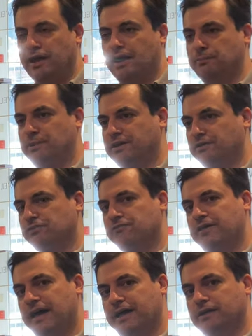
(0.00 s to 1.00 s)
And because of
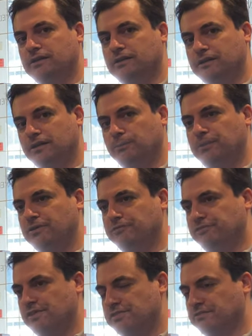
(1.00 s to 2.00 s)
that little bit of
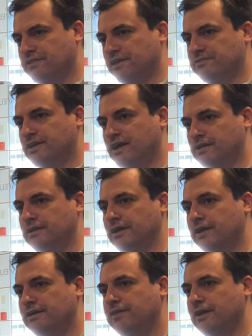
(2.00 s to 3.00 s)
synthesized cotton
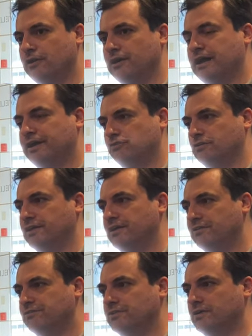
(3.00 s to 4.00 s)
in there, it actually
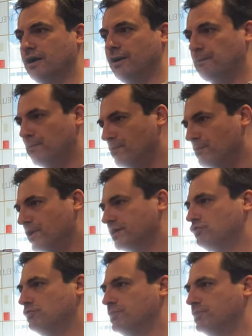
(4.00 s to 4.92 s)
gives it a much,